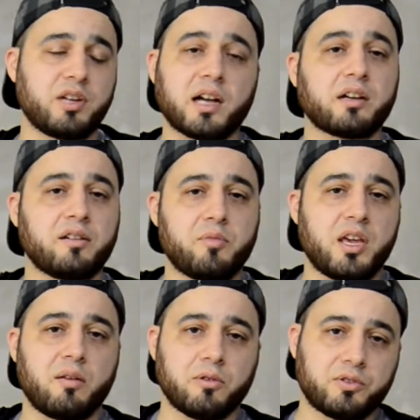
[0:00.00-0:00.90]
not going to be
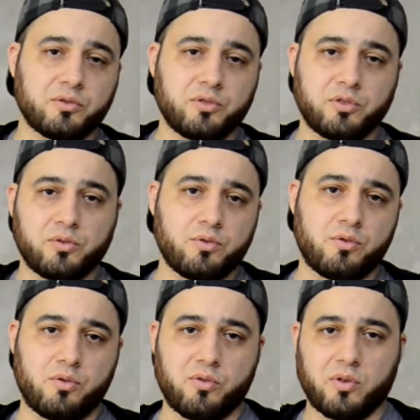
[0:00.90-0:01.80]
able to
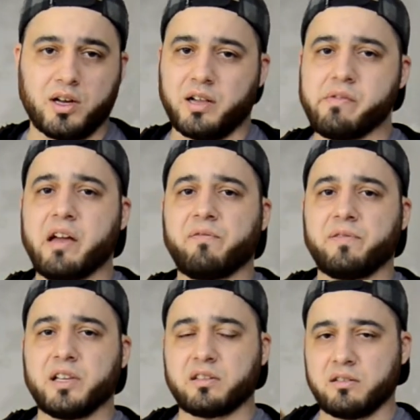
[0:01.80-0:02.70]
do
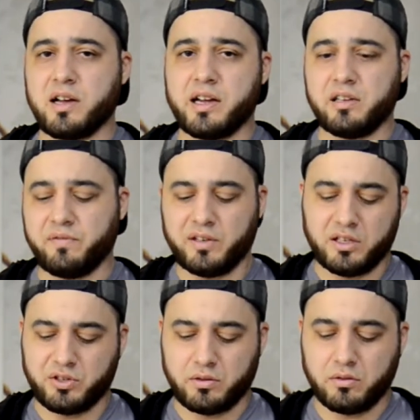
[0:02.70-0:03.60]
Netflix on high
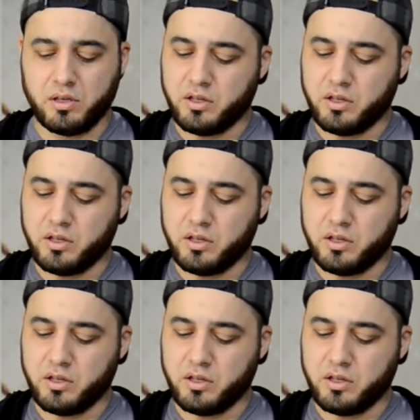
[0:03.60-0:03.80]
definition.